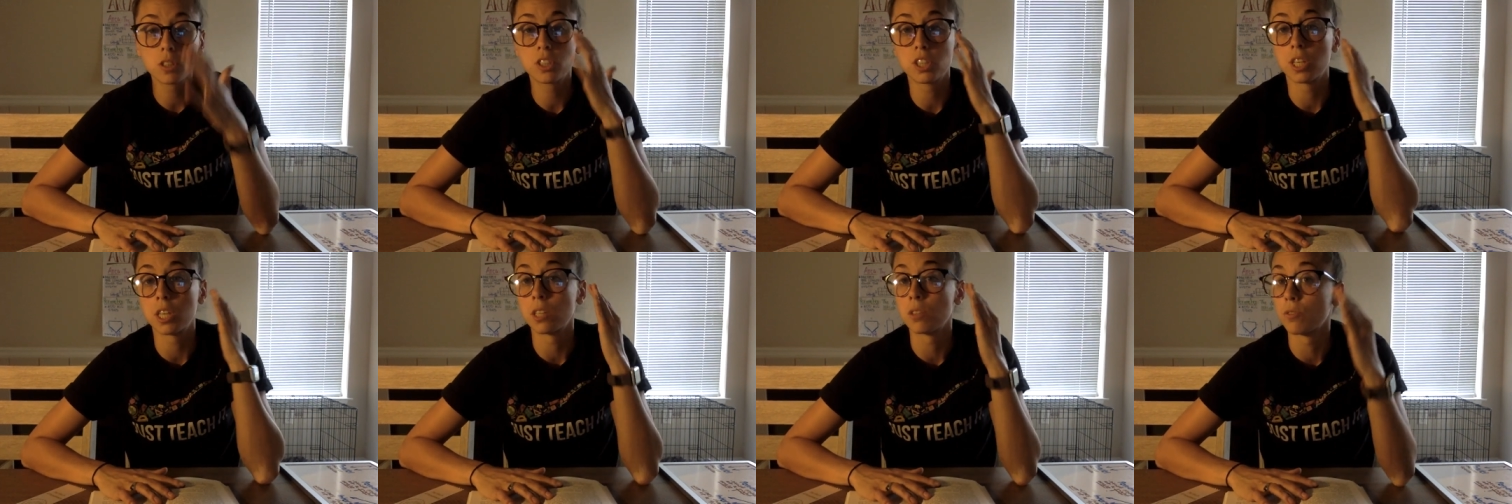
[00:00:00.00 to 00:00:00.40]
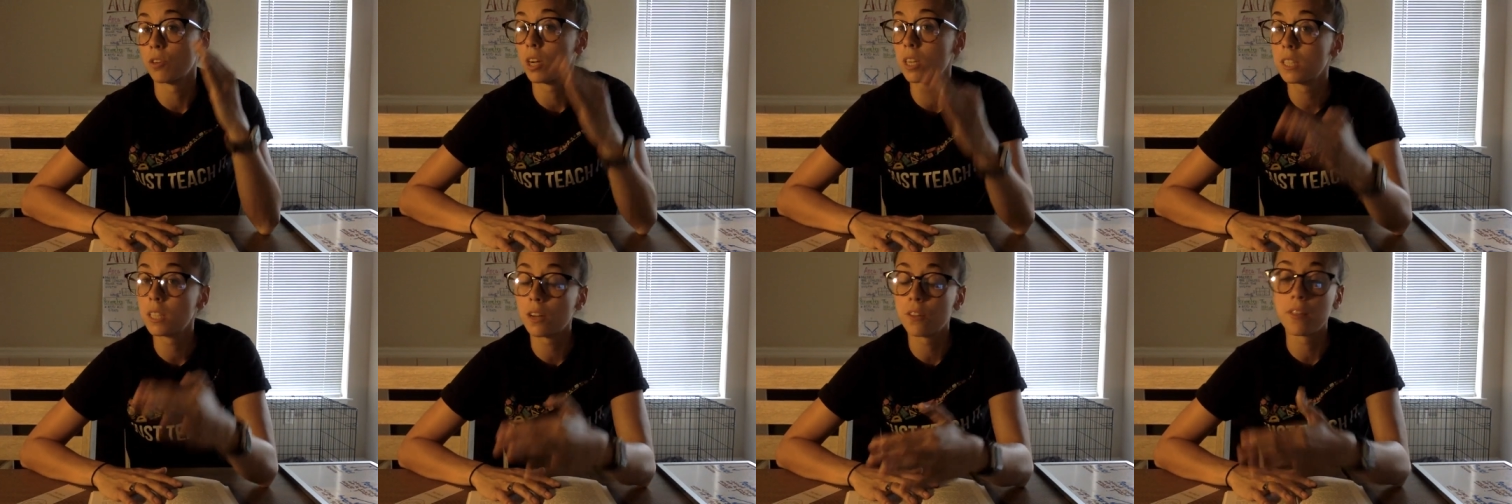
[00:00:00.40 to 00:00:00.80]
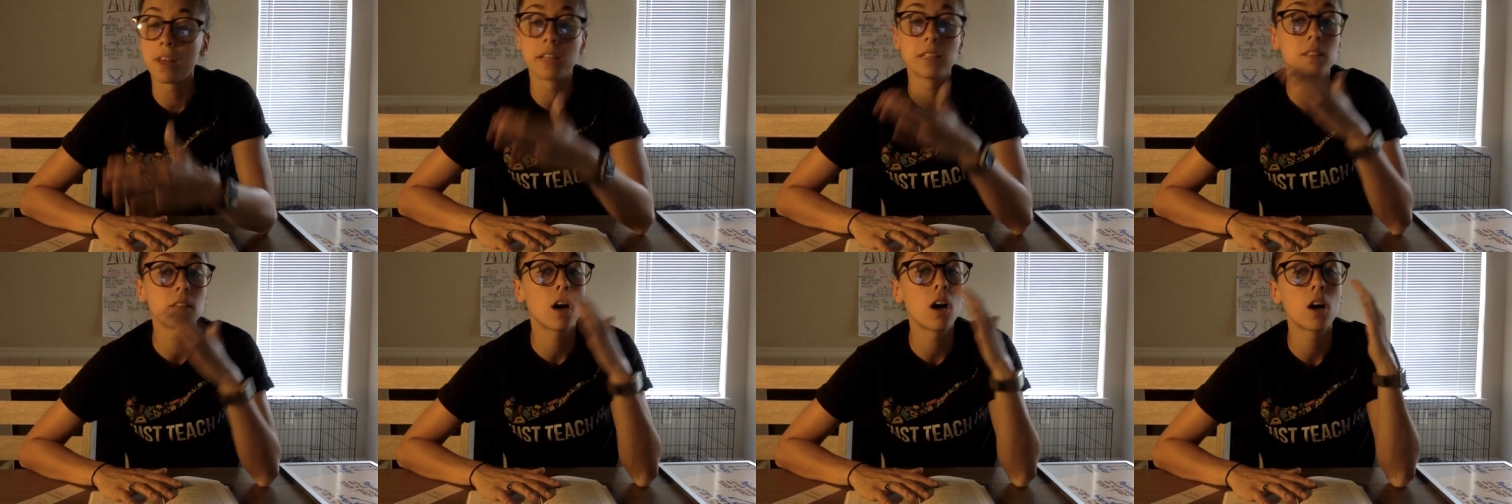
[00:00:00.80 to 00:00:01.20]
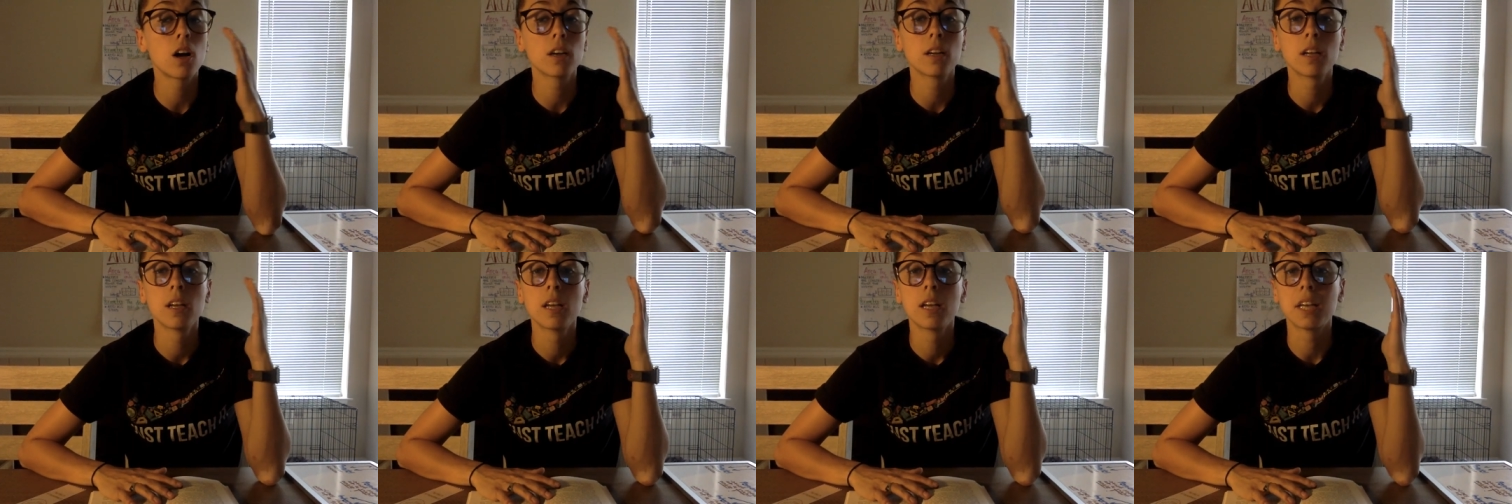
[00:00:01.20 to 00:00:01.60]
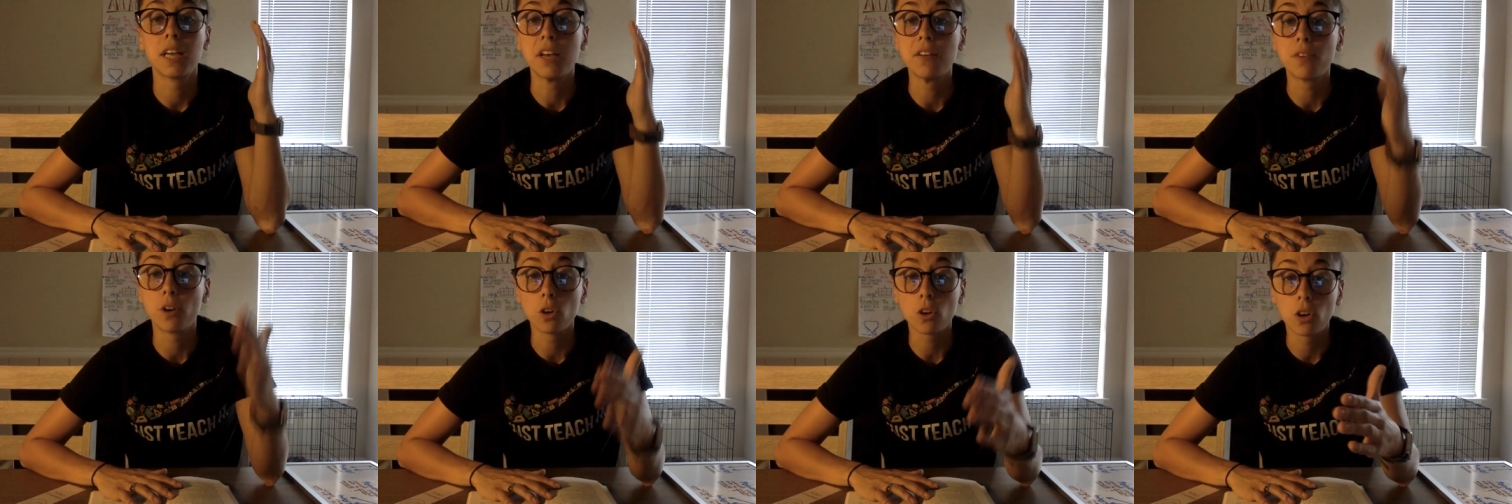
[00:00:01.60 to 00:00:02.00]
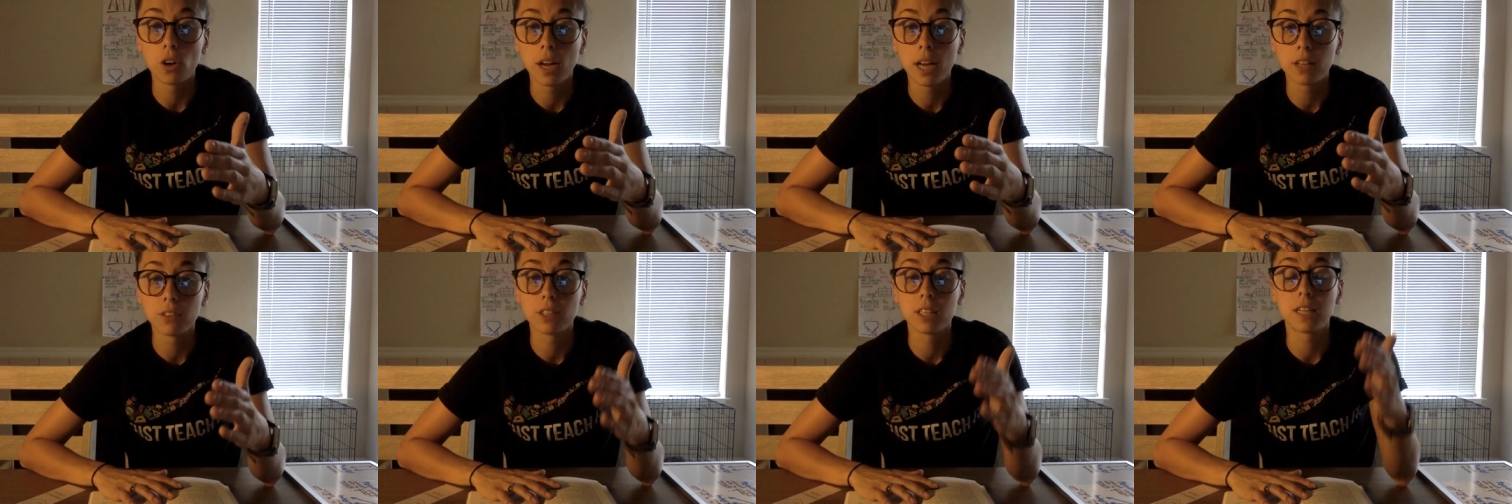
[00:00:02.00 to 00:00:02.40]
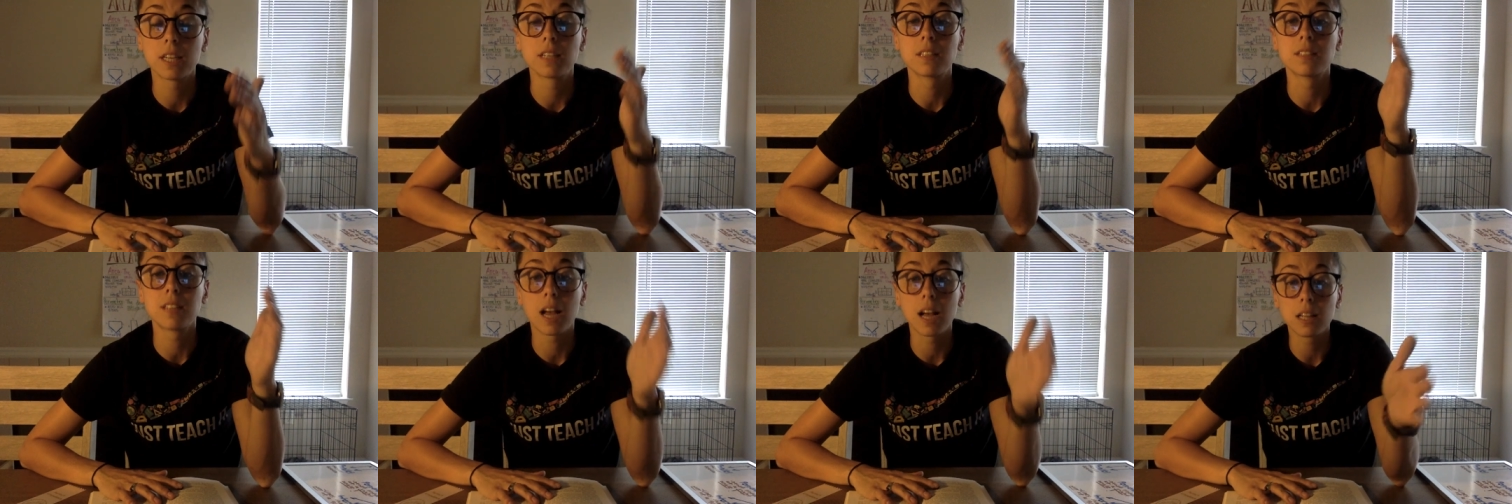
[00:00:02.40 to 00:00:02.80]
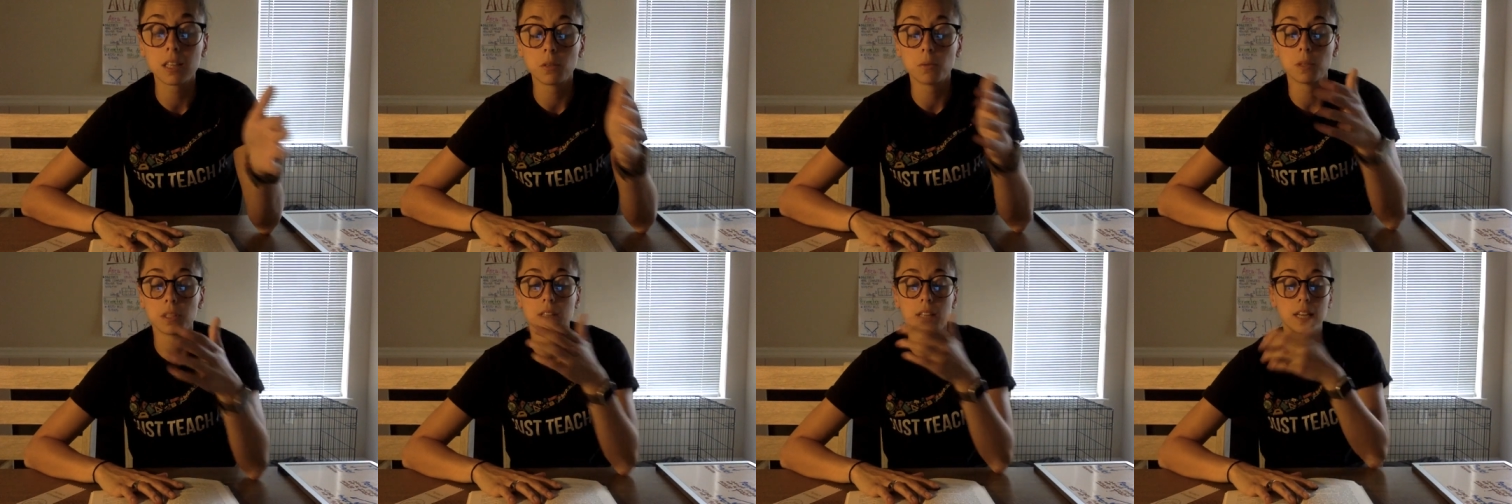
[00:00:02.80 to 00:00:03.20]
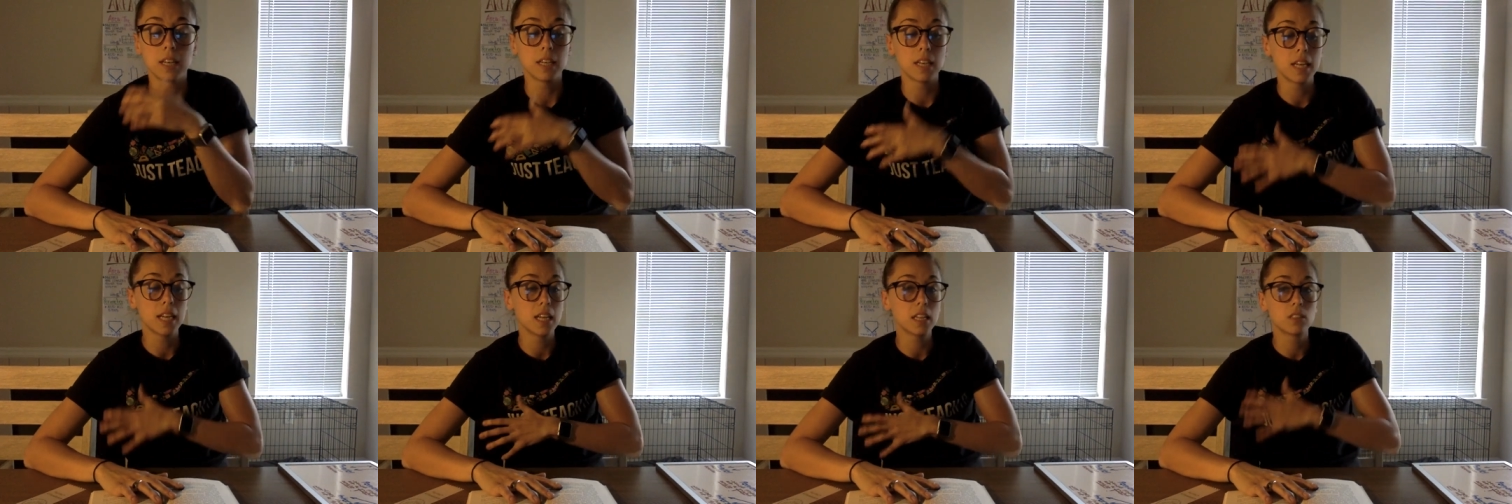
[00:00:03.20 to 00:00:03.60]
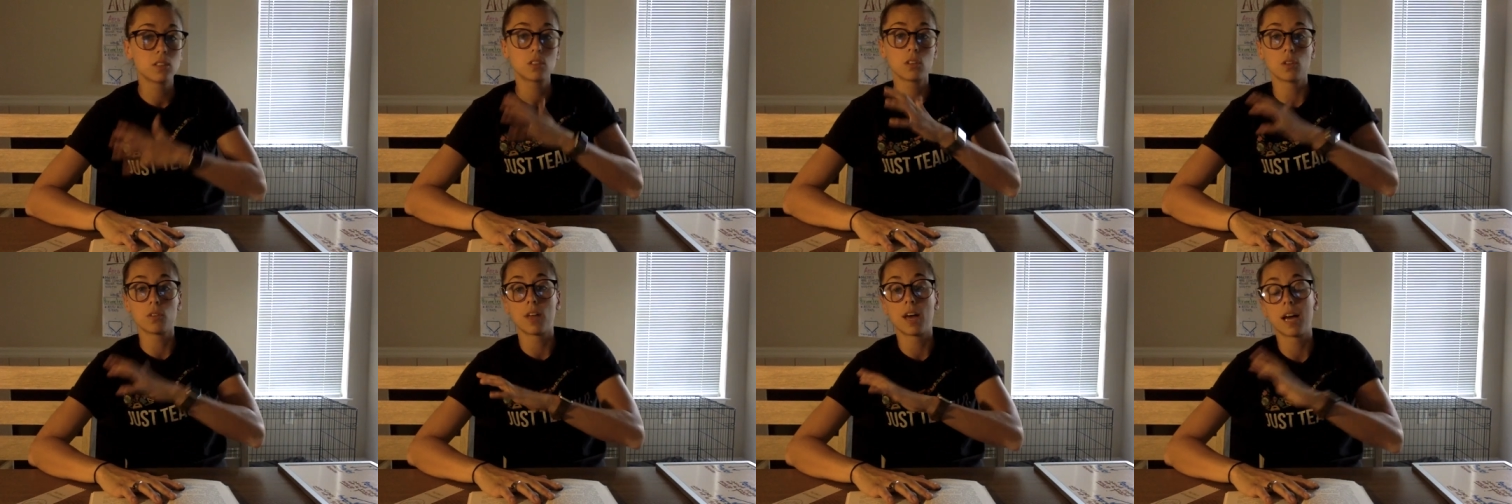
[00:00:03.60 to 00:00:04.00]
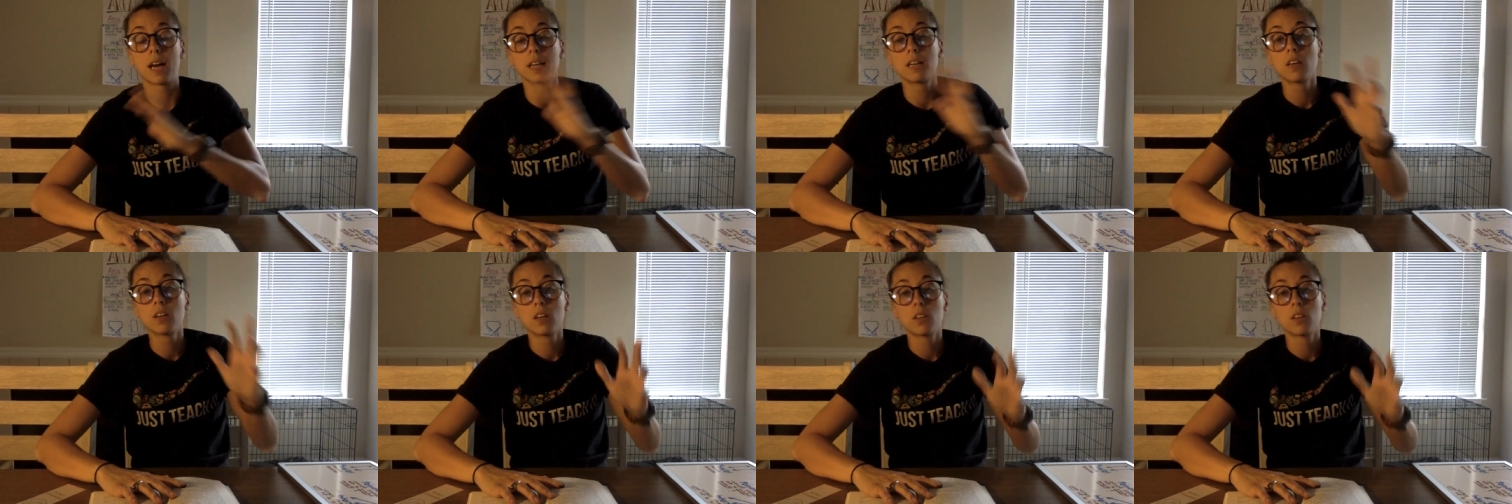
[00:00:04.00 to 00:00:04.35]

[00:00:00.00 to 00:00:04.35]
She can run down that dock, give Uncle Henrik exactly what they need so that